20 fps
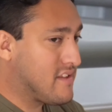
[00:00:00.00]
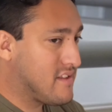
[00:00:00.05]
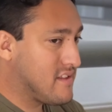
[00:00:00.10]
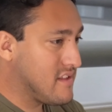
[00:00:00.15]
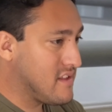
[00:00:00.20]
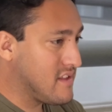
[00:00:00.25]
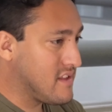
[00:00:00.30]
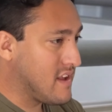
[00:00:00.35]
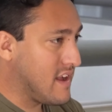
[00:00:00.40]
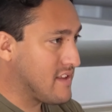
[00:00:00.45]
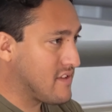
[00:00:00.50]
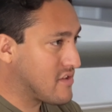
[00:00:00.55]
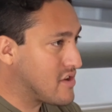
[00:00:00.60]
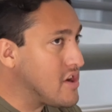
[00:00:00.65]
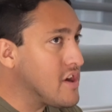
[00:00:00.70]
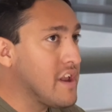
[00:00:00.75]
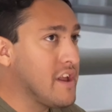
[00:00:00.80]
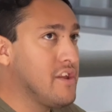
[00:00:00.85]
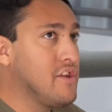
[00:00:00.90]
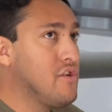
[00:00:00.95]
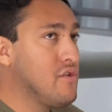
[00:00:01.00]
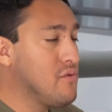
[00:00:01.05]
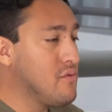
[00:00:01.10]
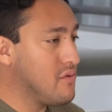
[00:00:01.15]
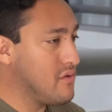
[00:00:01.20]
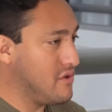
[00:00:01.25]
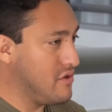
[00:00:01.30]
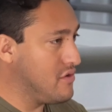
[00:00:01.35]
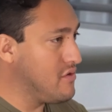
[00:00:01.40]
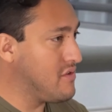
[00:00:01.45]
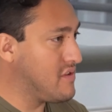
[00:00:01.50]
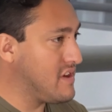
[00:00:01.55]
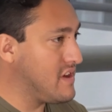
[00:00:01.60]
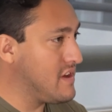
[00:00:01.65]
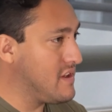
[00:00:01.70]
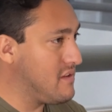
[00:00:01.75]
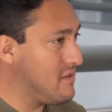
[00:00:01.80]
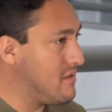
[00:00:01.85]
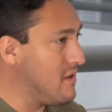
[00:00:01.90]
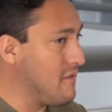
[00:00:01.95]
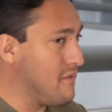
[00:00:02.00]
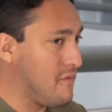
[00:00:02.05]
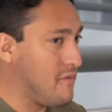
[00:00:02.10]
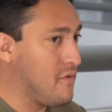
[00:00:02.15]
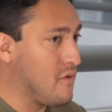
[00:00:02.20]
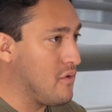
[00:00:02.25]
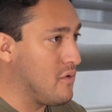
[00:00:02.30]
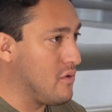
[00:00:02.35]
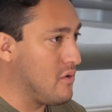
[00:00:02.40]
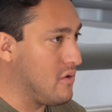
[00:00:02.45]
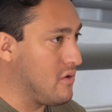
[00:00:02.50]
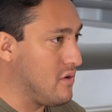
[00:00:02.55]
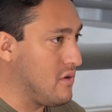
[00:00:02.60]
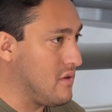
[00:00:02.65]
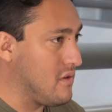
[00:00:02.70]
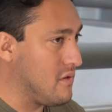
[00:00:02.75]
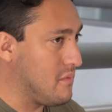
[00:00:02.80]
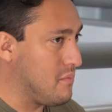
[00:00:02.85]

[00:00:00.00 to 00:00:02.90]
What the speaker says: That's good. And you did the full